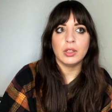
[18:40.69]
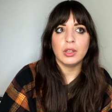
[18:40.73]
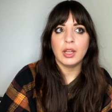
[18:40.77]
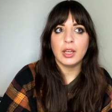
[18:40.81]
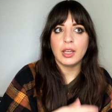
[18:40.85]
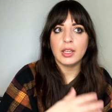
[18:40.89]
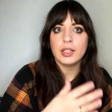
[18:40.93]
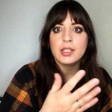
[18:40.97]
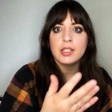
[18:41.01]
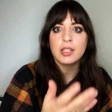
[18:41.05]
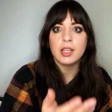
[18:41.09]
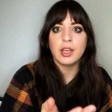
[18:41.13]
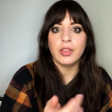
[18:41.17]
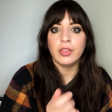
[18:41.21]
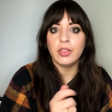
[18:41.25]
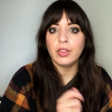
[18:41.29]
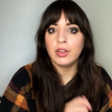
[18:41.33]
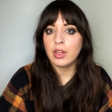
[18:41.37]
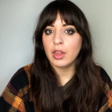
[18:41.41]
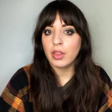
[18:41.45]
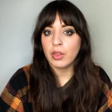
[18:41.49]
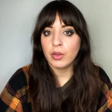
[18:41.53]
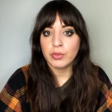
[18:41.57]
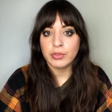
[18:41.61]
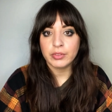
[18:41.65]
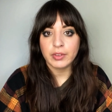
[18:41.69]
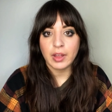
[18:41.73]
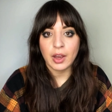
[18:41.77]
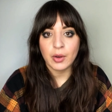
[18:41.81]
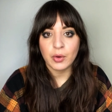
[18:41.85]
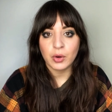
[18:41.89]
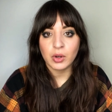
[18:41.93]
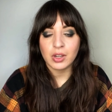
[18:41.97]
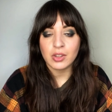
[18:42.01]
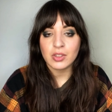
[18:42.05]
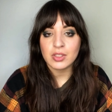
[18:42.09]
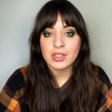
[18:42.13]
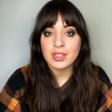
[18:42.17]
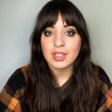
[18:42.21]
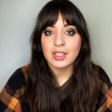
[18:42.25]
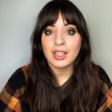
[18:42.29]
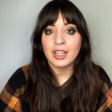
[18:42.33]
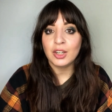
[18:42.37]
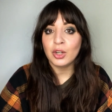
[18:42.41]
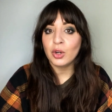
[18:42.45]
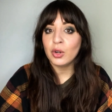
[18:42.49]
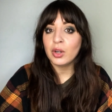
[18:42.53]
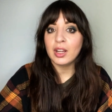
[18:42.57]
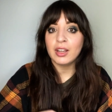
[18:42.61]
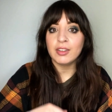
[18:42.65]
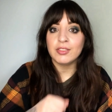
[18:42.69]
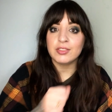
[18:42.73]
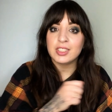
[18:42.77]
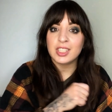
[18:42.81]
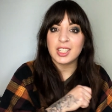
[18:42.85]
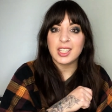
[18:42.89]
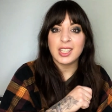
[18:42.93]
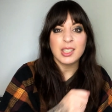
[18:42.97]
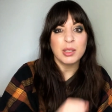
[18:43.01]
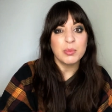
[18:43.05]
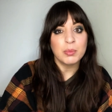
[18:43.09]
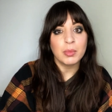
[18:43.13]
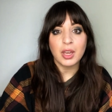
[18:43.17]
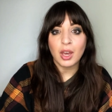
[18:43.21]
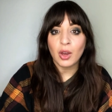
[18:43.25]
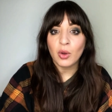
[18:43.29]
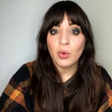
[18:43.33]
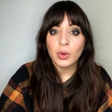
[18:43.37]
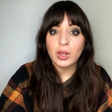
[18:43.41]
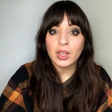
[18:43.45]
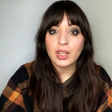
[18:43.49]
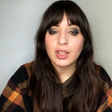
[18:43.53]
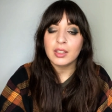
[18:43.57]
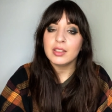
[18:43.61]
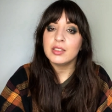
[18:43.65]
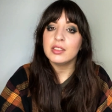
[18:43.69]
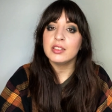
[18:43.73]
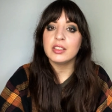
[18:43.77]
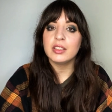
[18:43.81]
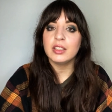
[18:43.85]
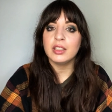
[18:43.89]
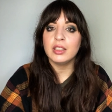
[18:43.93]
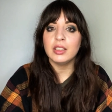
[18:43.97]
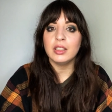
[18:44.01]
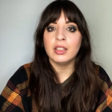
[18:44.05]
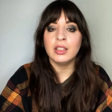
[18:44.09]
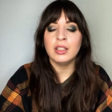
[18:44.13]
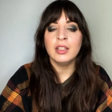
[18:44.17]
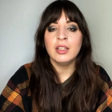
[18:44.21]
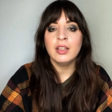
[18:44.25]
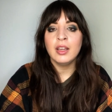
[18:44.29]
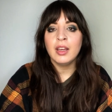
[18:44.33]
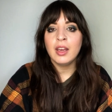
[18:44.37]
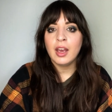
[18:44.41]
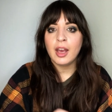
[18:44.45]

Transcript: like say the yellow flowers, that I don't have to keep going until